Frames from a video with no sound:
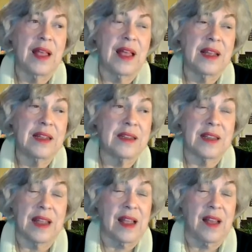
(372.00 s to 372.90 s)

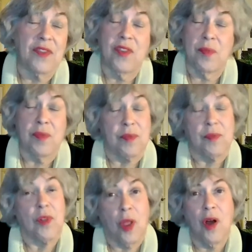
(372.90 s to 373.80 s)
And after some
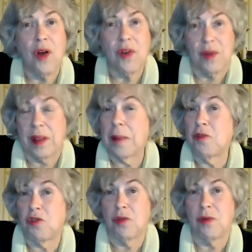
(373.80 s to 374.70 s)
long, and I'm
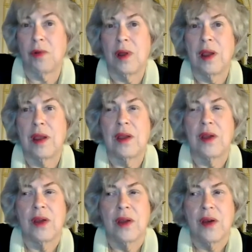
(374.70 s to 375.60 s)
sure
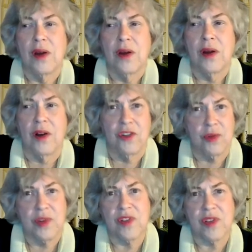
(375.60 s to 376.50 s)

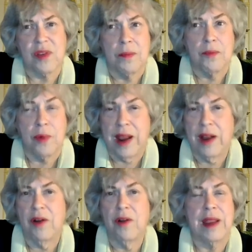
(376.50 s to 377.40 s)
arduous
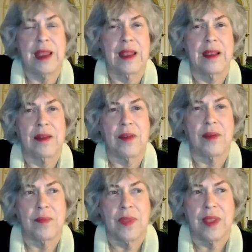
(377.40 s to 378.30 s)
prayer and
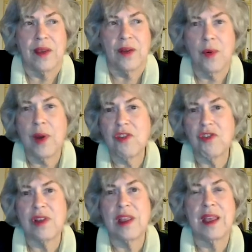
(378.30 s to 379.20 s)

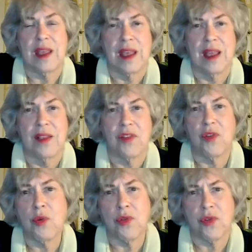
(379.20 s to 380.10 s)
questioning and
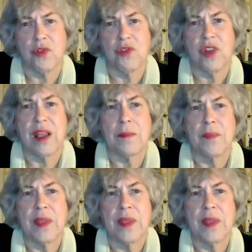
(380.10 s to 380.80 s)
soul searching,